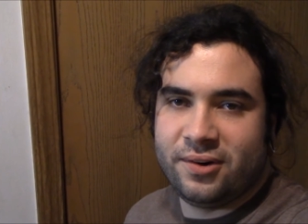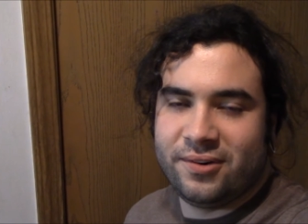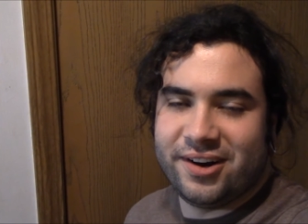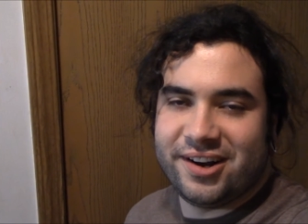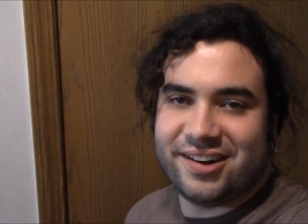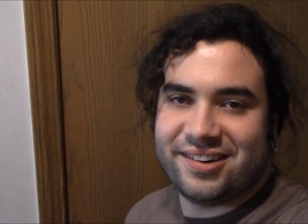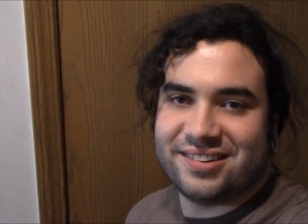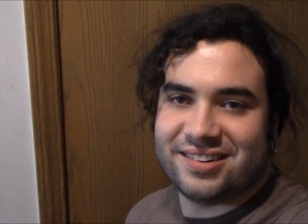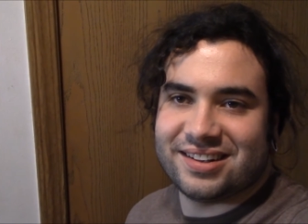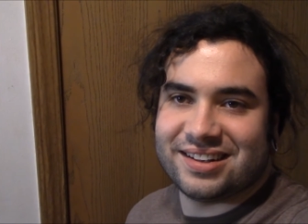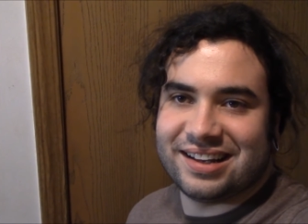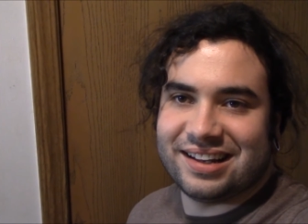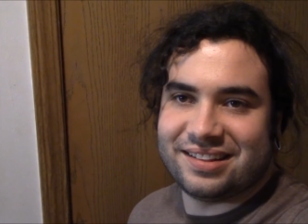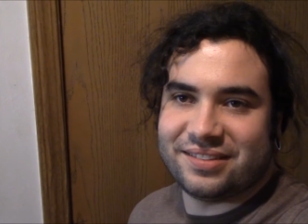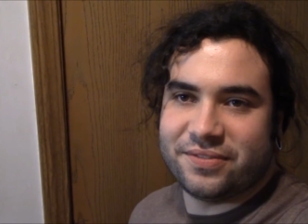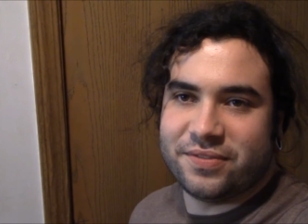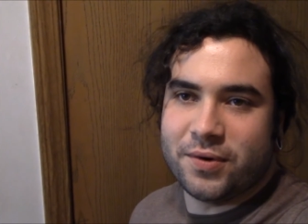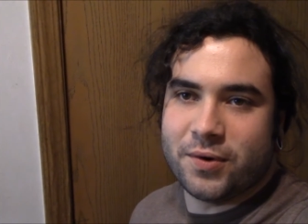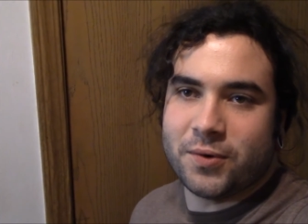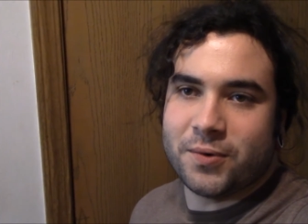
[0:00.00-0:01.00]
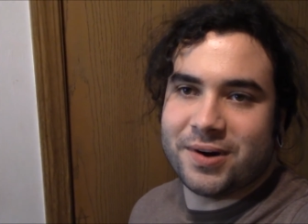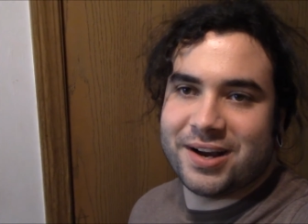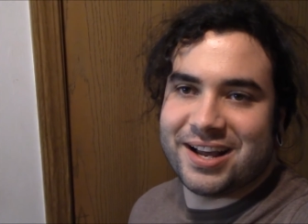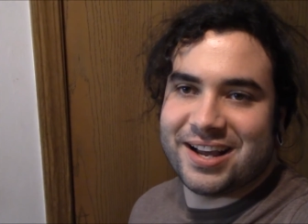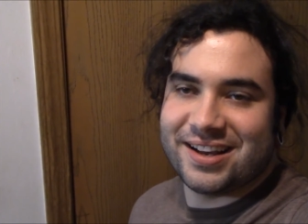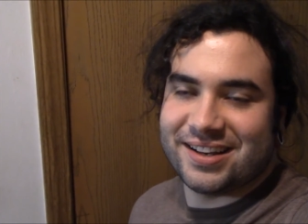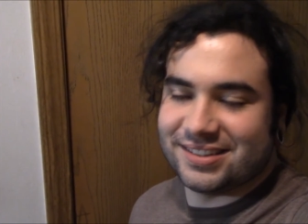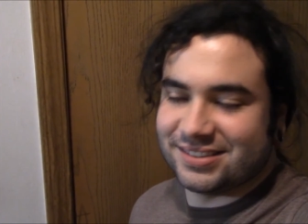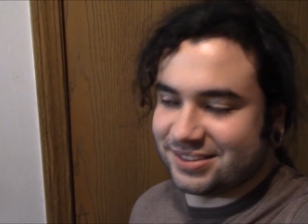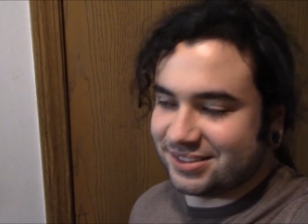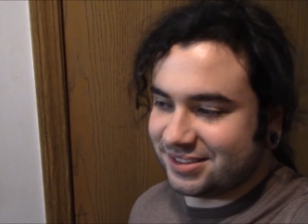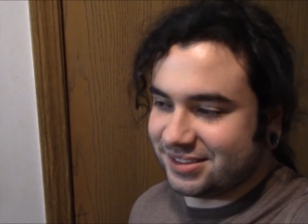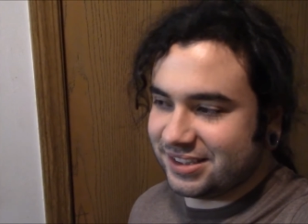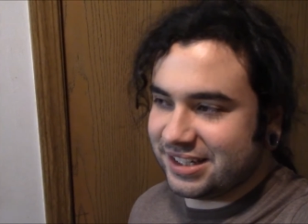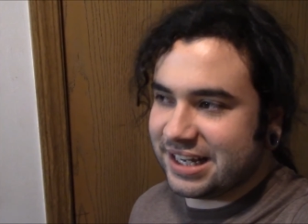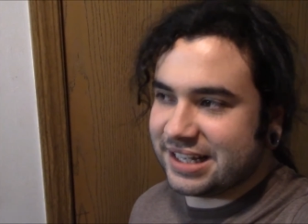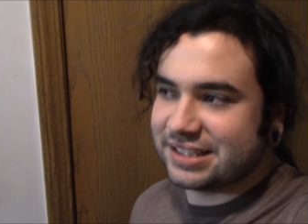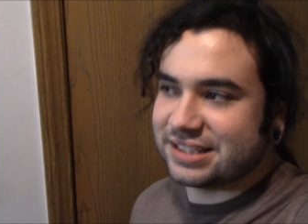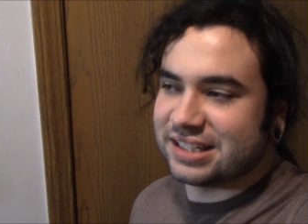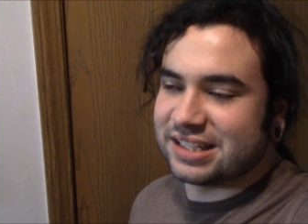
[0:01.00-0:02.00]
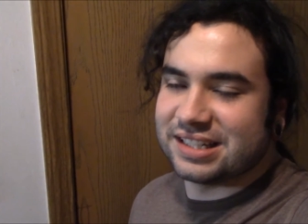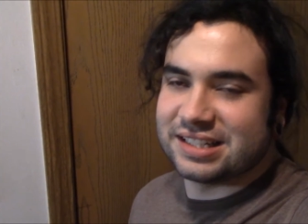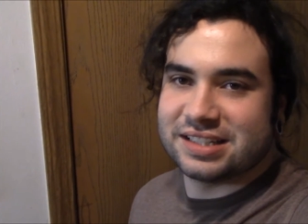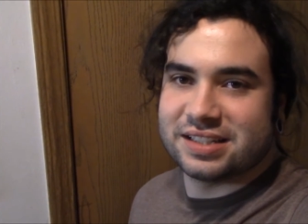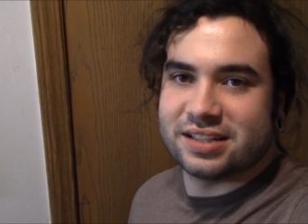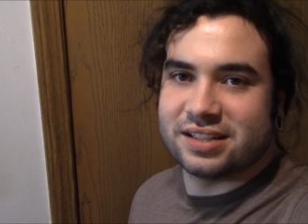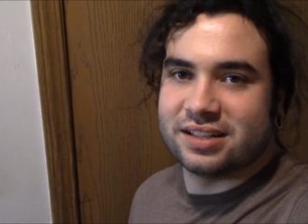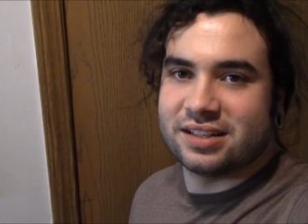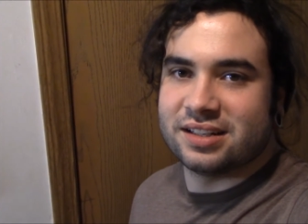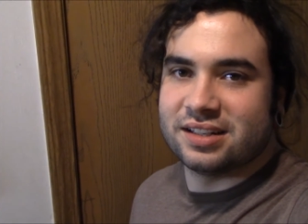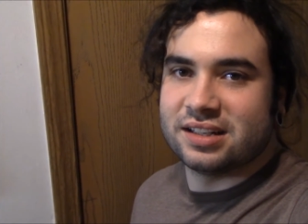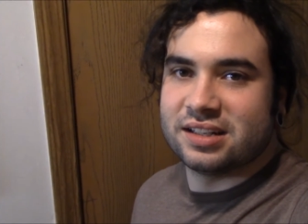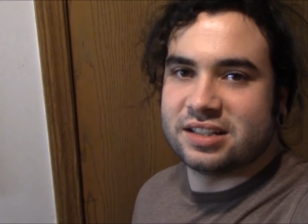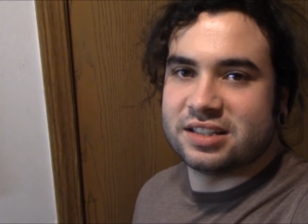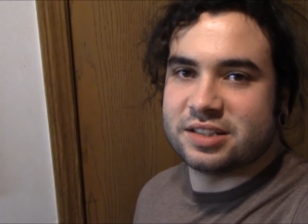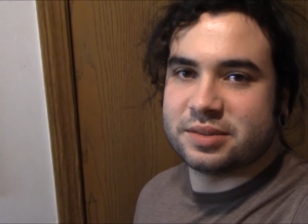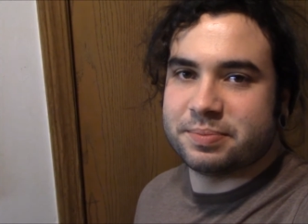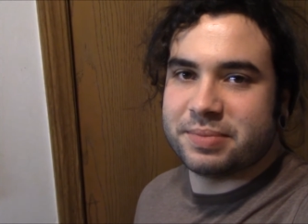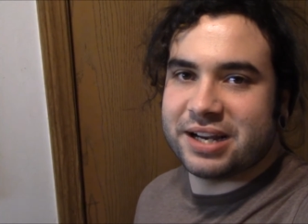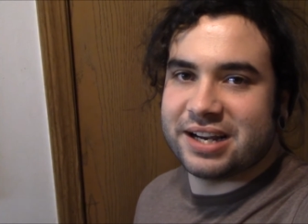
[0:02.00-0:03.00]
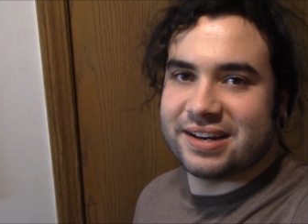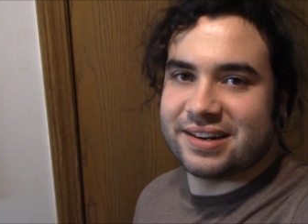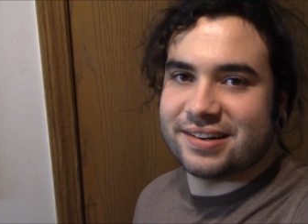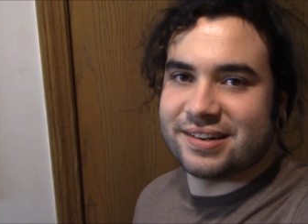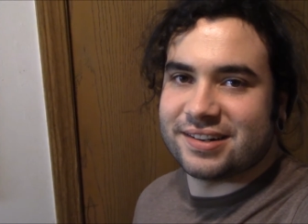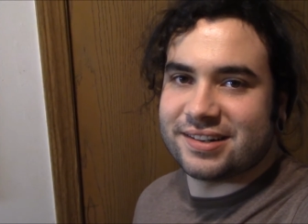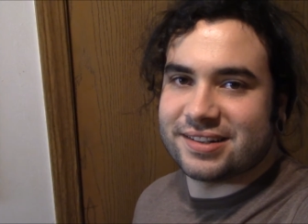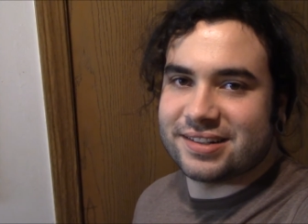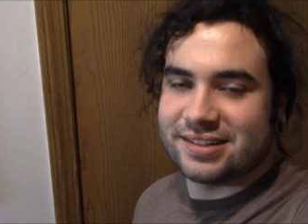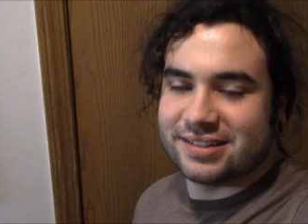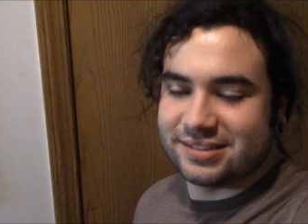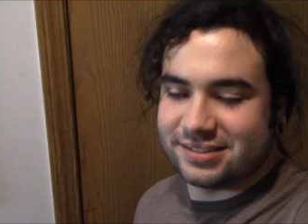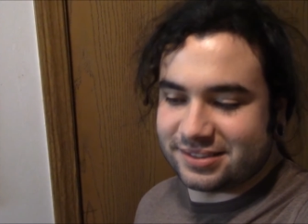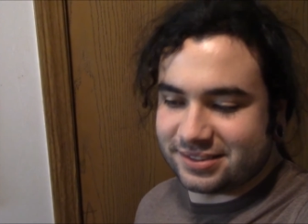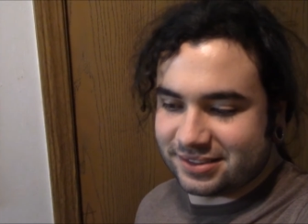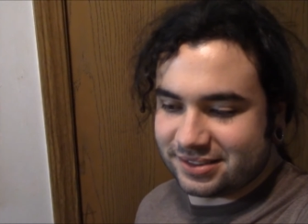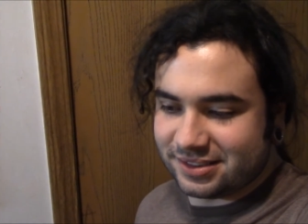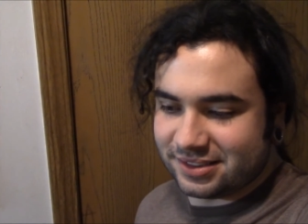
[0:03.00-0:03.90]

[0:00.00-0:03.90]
Well, I got the four-way and got the spare on and